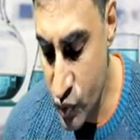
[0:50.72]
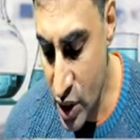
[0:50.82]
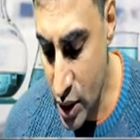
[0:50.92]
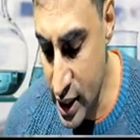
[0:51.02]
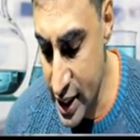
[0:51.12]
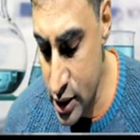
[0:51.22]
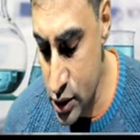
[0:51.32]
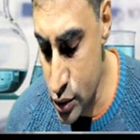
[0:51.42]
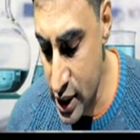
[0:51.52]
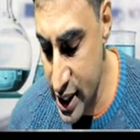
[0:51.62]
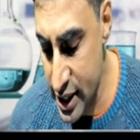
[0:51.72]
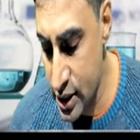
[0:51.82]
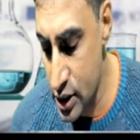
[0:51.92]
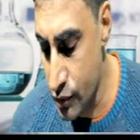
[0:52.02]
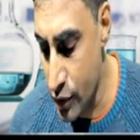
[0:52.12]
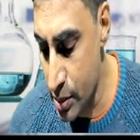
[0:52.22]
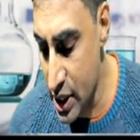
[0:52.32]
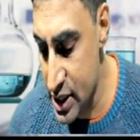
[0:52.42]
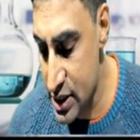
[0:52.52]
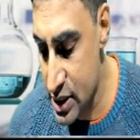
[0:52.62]
Nitrous oxide, the formula
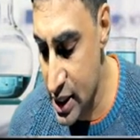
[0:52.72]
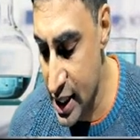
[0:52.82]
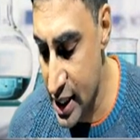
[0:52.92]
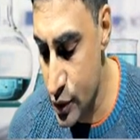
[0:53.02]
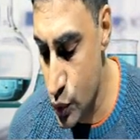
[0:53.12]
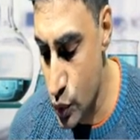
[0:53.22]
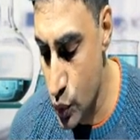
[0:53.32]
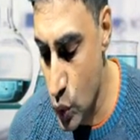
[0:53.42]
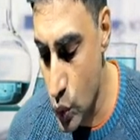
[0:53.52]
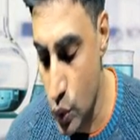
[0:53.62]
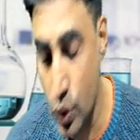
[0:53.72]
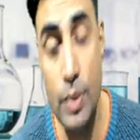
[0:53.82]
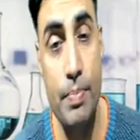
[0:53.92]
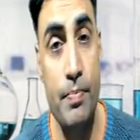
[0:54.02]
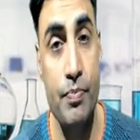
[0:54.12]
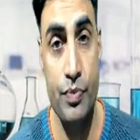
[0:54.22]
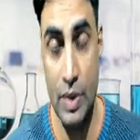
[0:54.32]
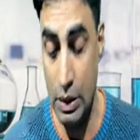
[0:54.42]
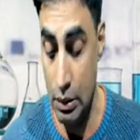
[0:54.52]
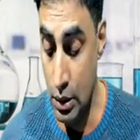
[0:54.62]
is N2O.
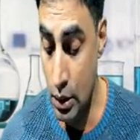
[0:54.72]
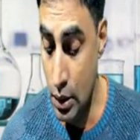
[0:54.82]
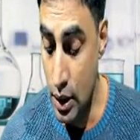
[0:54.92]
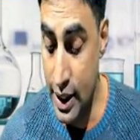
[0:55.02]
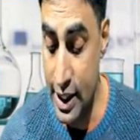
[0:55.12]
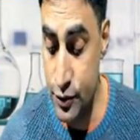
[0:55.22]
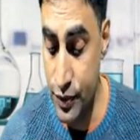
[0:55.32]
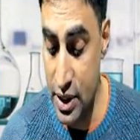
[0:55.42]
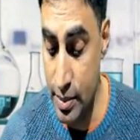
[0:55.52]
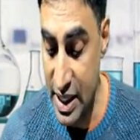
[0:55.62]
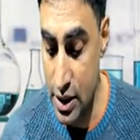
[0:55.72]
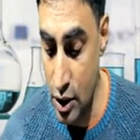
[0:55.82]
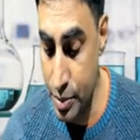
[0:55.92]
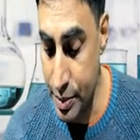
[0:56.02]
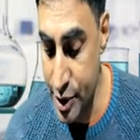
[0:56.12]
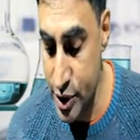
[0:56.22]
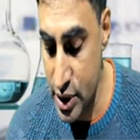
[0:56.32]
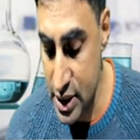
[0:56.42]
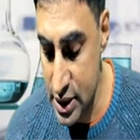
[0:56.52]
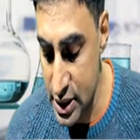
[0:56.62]
And as far as the method of preparation is
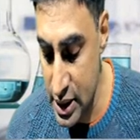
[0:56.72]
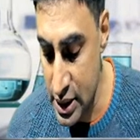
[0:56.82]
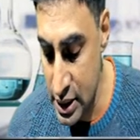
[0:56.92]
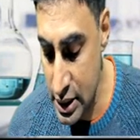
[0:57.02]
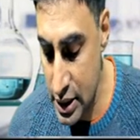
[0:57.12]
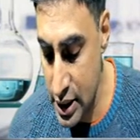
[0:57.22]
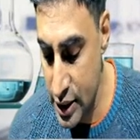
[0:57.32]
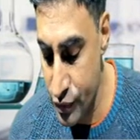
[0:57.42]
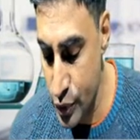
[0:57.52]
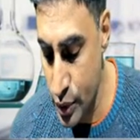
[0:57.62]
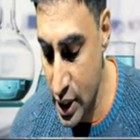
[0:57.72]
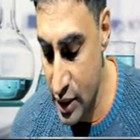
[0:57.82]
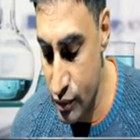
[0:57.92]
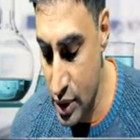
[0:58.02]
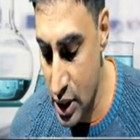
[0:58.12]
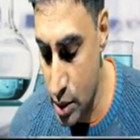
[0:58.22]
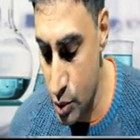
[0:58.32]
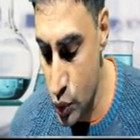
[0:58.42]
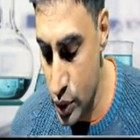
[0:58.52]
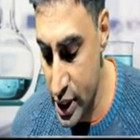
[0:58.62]
concerned, if you have
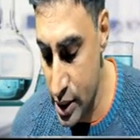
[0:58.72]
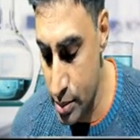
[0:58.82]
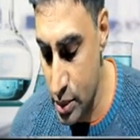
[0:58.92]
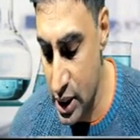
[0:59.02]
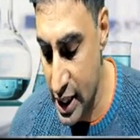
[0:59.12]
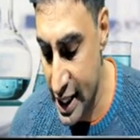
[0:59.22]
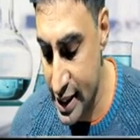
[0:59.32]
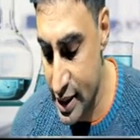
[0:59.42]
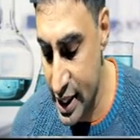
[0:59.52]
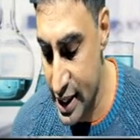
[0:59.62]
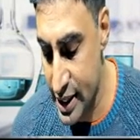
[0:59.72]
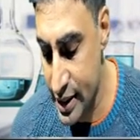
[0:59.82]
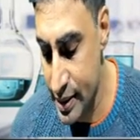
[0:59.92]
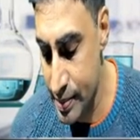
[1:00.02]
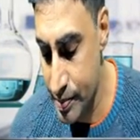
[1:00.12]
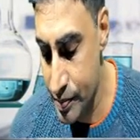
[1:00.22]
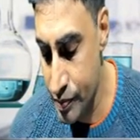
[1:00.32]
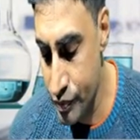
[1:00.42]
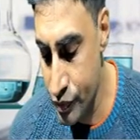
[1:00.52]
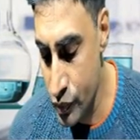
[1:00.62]
ammonium nitrate
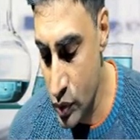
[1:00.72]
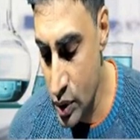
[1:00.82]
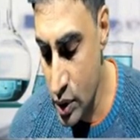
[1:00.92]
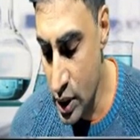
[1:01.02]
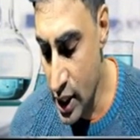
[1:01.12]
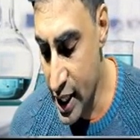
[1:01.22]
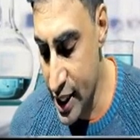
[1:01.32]
and